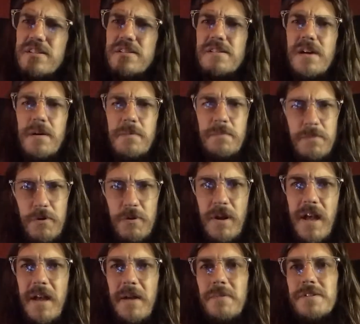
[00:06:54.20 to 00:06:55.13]
I'm
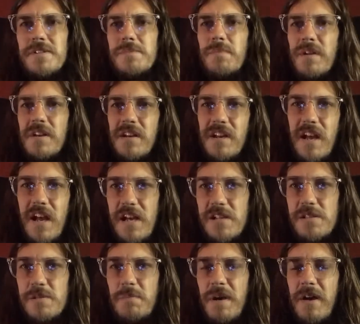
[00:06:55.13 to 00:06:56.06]
okay with spending
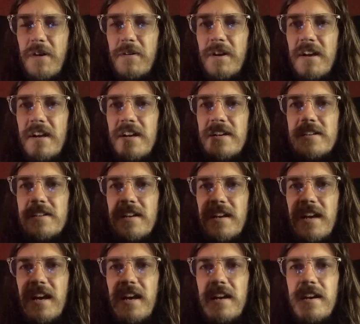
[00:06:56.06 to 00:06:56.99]
X amount to
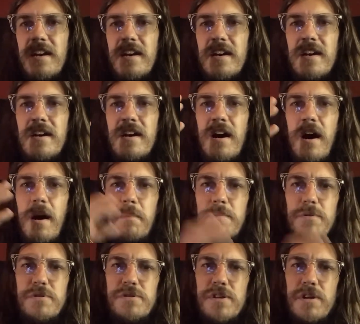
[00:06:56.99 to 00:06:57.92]
get a
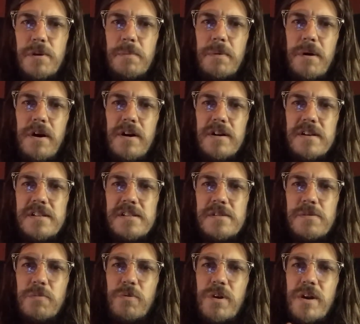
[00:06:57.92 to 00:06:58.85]
booster box
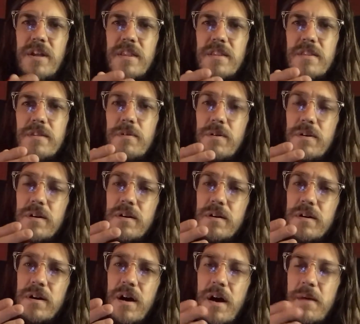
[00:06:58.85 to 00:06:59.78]
with,
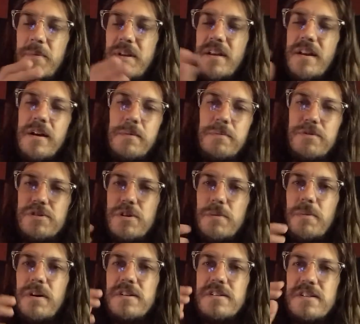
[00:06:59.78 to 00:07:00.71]
not a booster
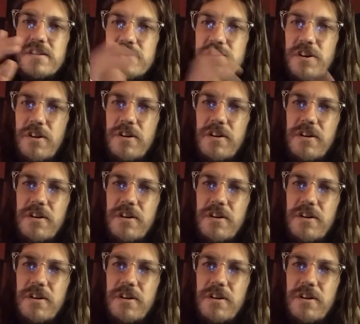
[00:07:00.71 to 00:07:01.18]
box, a starter